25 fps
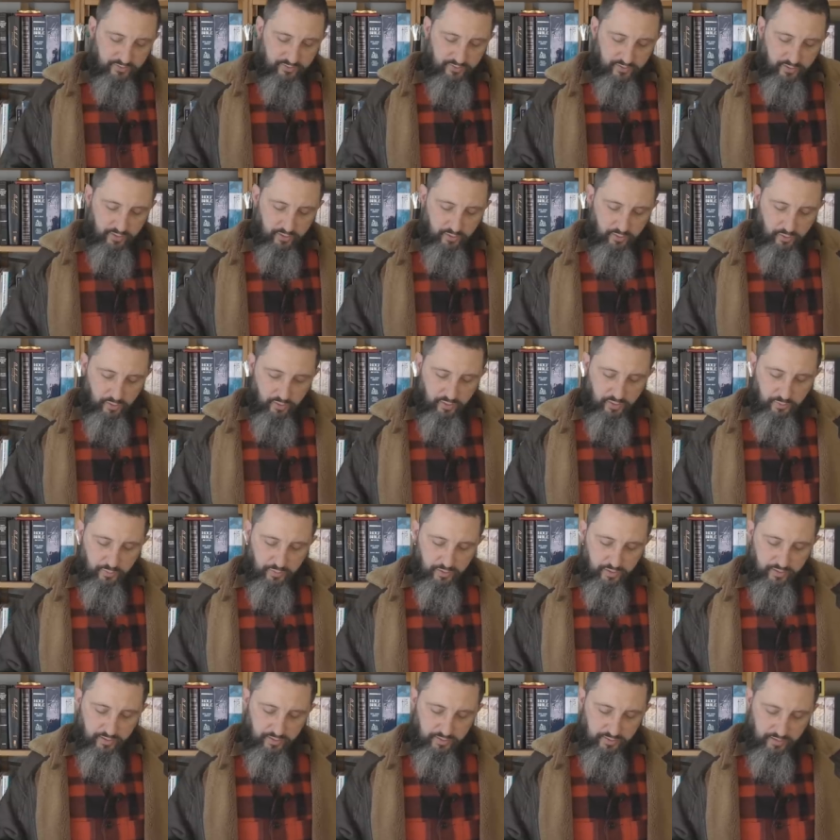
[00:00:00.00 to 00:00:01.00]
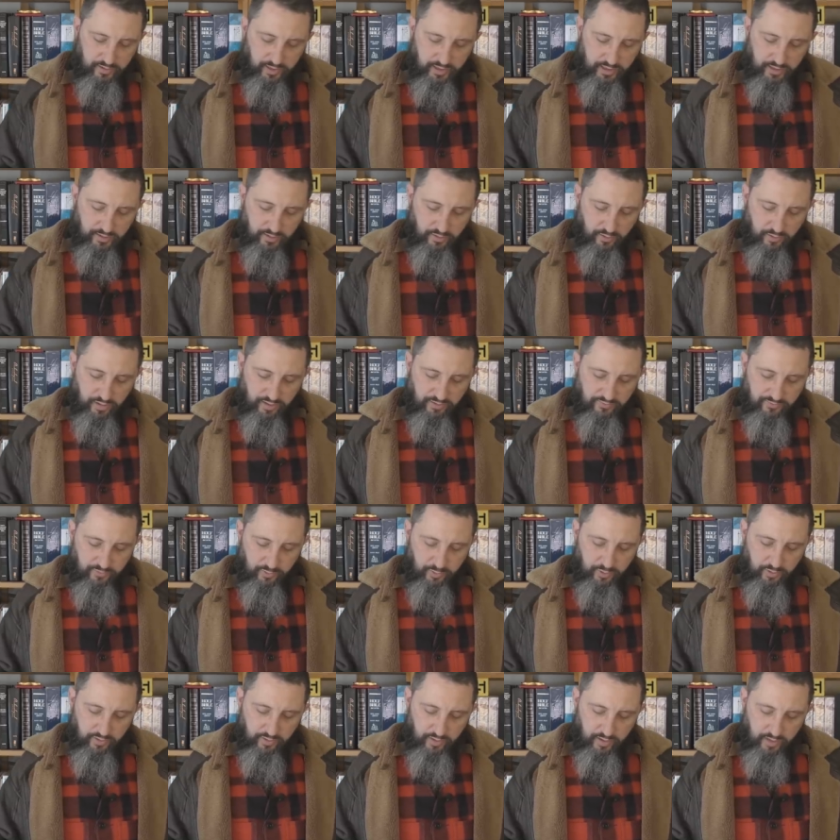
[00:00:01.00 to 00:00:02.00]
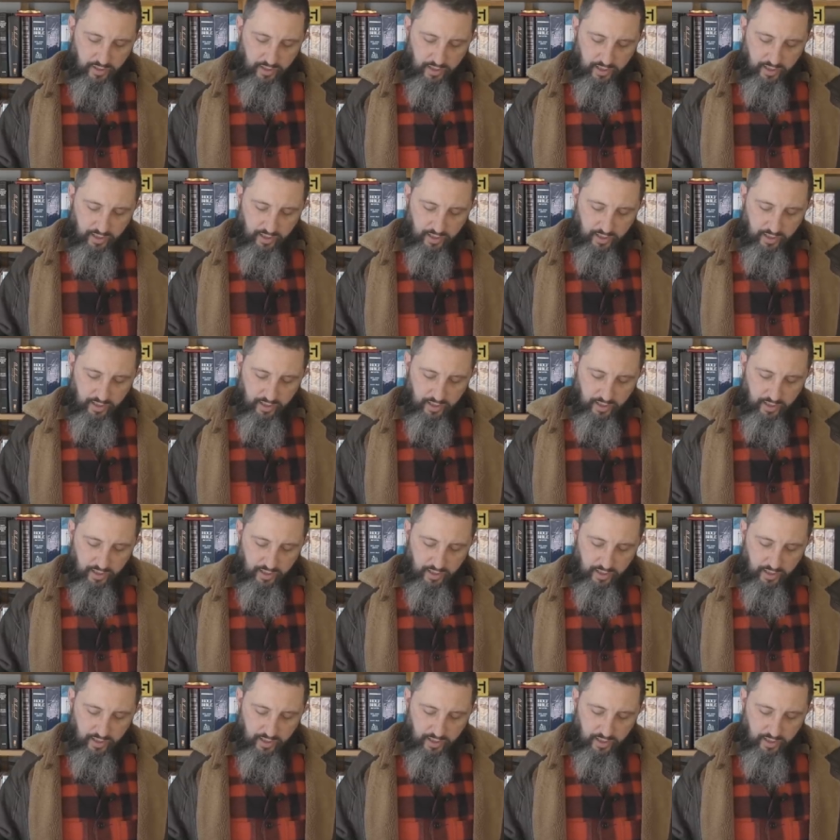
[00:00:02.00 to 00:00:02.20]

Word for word: and fill the courts with the slain. Go ye forth.